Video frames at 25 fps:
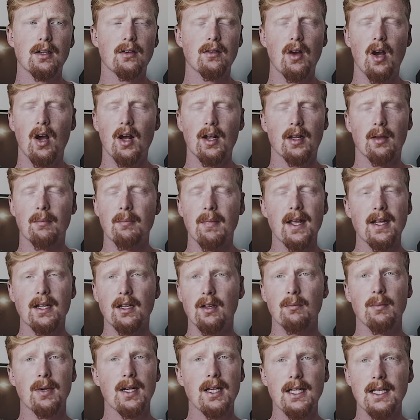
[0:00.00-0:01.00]
I can make
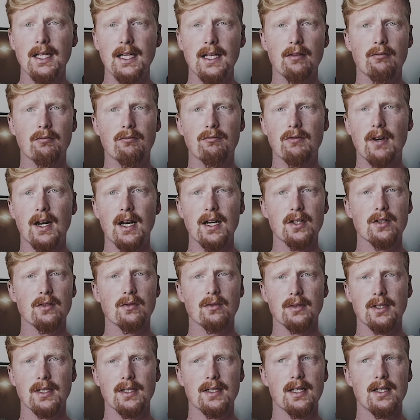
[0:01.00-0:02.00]
completely irrational
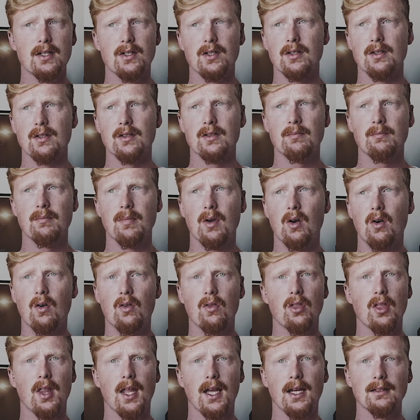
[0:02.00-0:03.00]
decisions
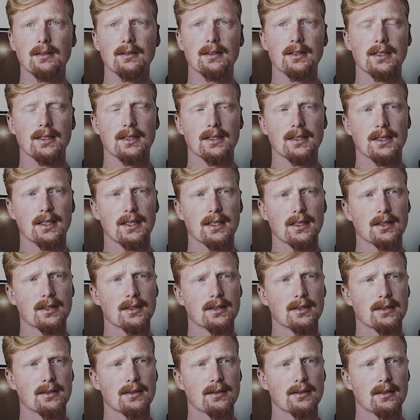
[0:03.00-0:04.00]
on that, and
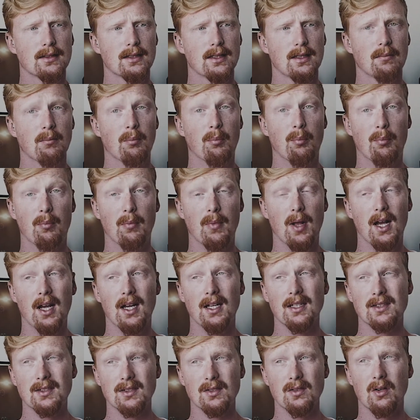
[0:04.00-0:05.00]

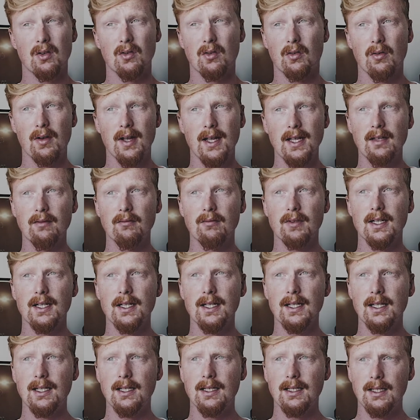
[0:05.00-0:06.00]
it's not great
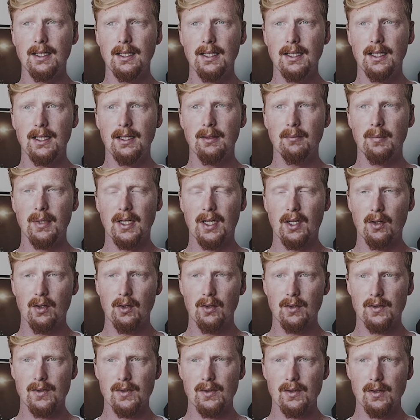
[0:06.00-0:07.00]
really,
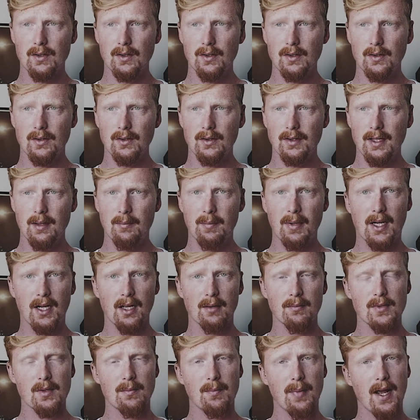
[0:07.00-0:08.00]
because there
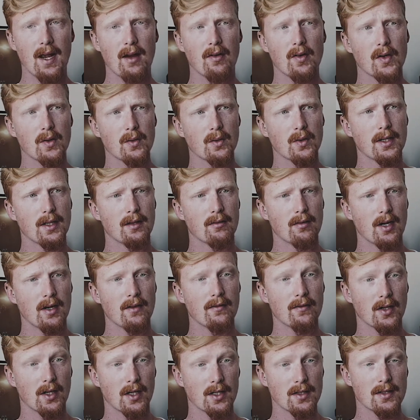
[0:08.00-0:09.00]
becomes a paranoia.
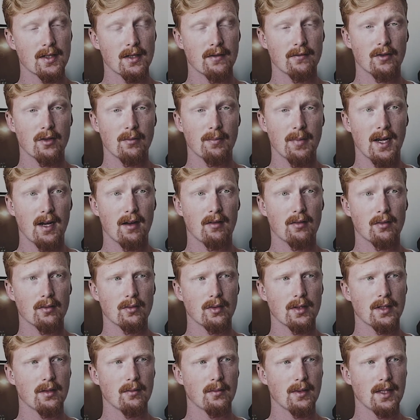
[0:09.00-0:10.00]
I suffer a
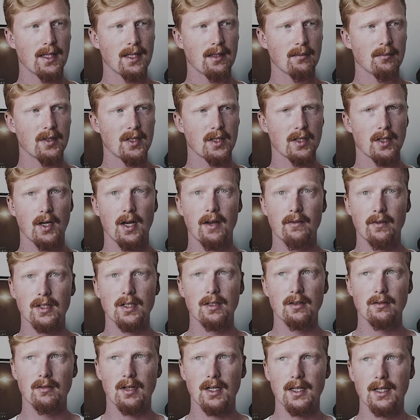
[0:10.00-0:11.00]
paranoia with it. You know, have I
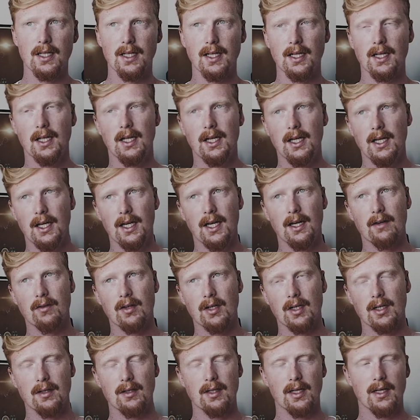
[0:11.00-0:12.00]
done the right thing? Have
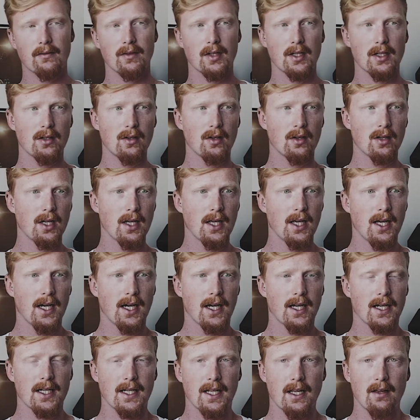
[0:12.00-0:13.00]
I not?
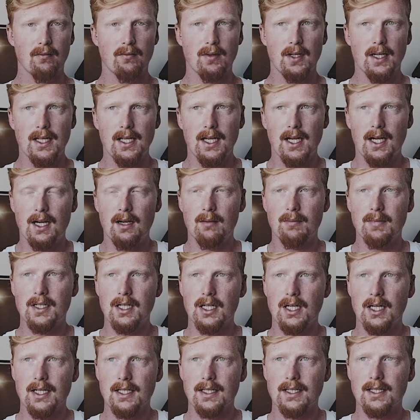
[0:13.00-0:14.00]
And I get really
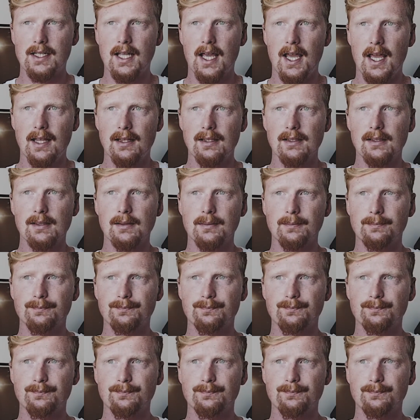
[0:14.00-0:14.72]
uptight and tense,